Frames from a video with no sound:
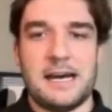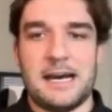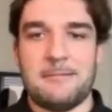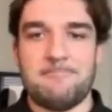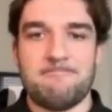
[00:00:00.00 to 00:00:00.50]

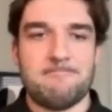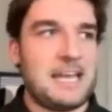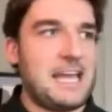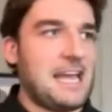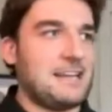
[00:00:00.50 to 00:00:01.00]

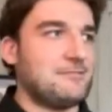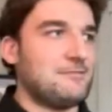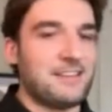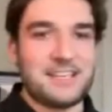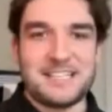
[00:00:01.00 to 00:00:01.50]
and
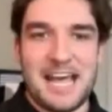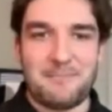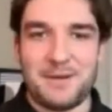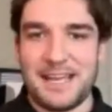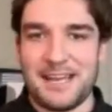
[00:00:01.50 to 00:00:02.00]
nothing's
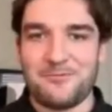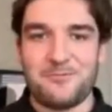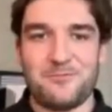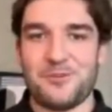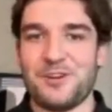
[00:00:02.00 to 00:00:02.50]

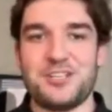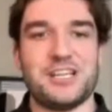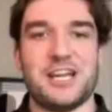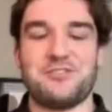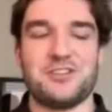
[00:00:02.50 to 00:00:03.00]
happening. We're
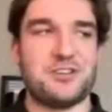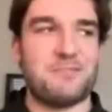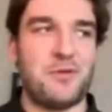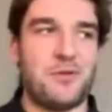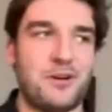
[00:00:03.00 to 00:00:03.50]
reaching out to
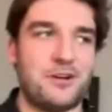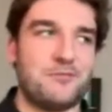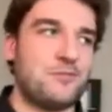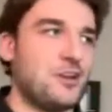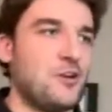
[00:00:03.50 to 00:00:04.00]

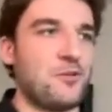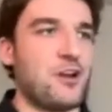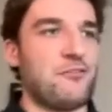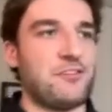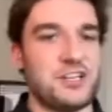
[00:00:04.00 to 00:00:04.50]
support,
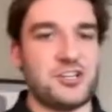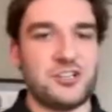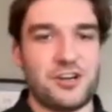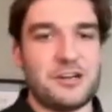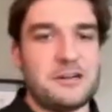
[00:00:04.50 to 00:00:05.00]
we're not really
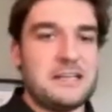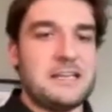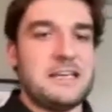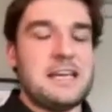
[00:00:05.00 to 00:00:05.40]
sure.